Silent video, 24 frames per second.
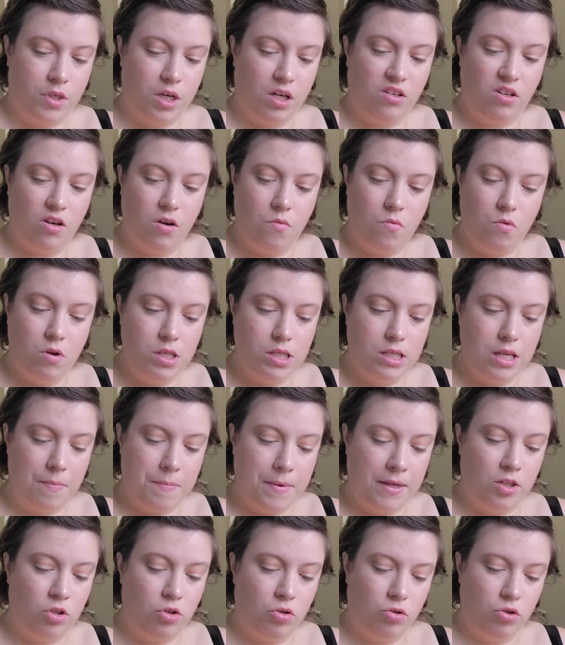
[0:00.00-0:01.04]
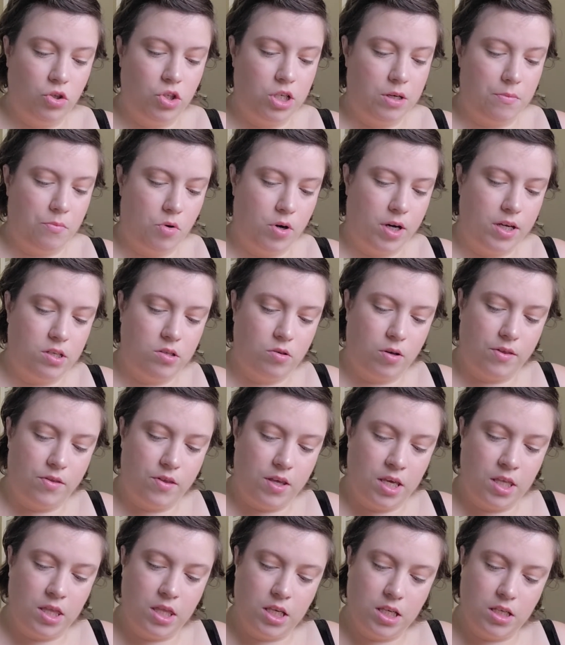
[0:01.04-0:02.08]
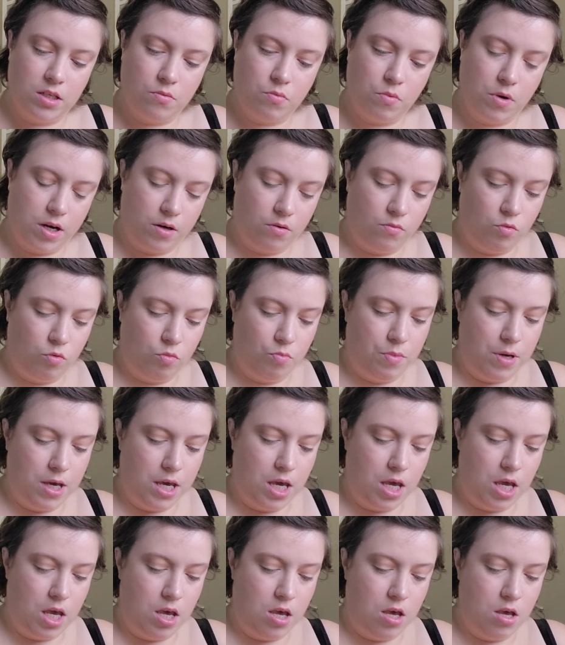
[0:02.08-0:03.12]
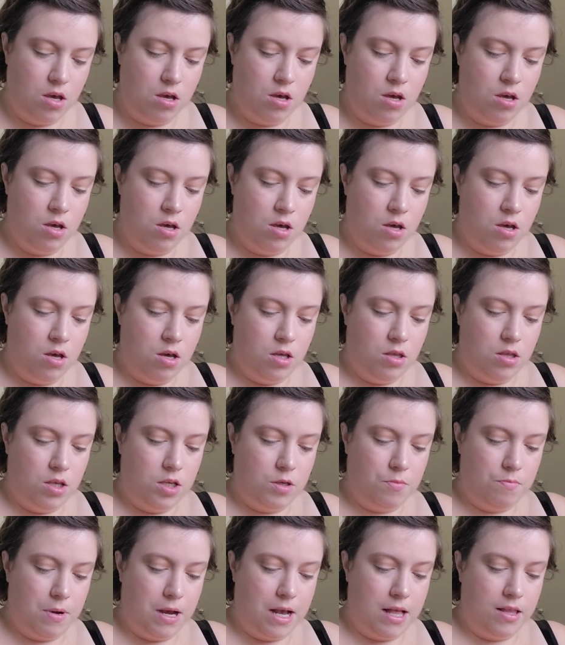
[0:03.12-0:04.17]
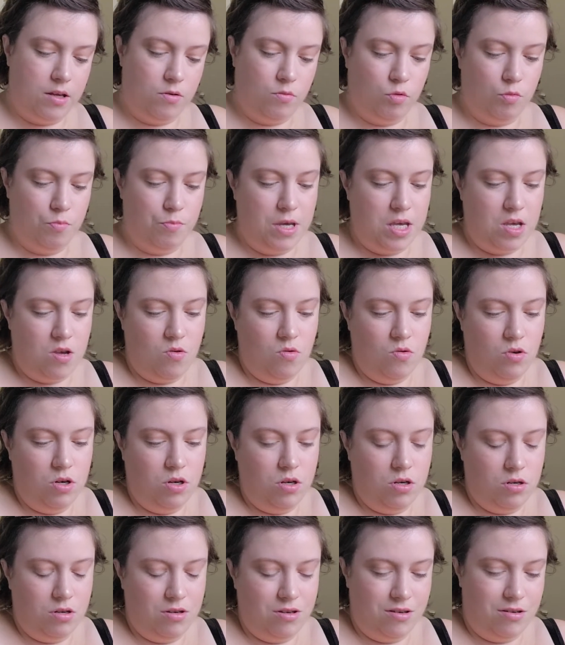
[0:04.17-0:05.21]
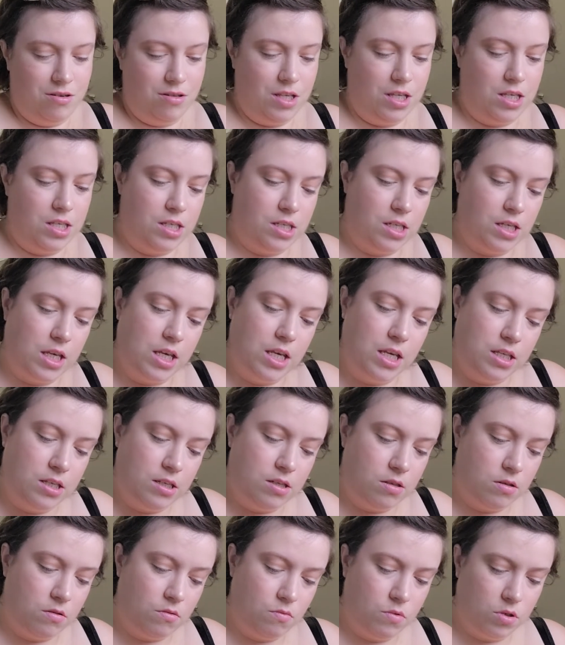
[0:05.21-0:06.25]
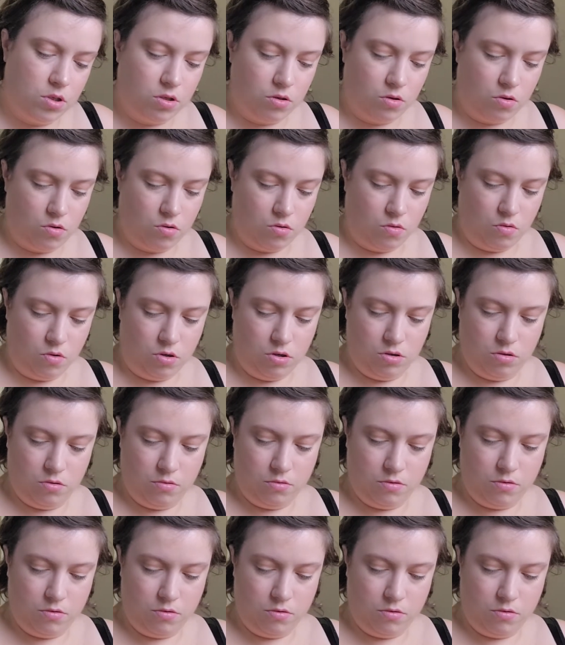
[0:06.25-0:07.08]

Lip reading: I don't want something too shimmery, so I think this one will be, this palette will be good. This is, what's it called?